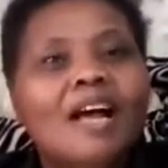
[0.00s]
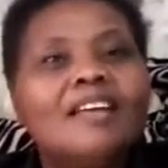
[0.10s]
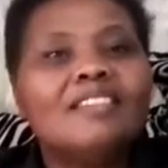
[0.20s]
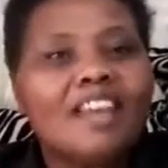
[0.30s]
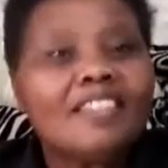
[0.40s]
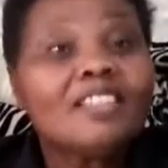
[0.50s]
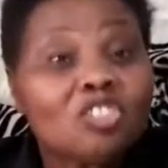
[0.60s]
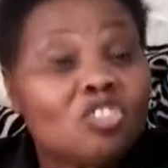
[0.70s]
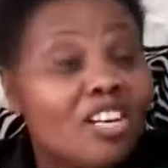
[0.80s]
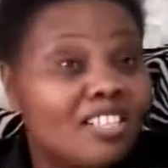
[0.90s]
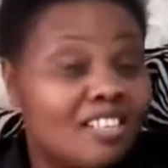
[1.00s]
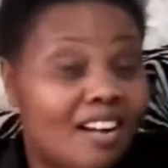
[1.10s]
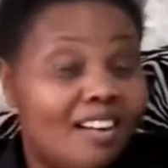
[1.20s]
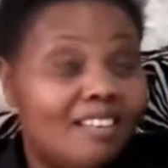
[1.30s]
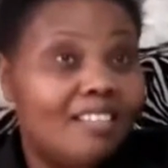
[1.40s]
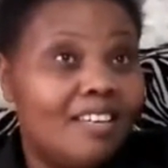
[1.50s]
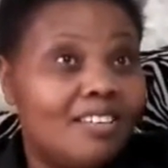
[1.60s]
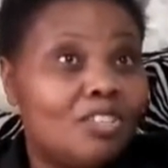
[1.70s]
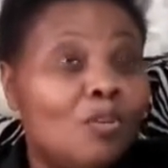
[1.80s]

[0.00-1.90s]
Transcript: The other stressor is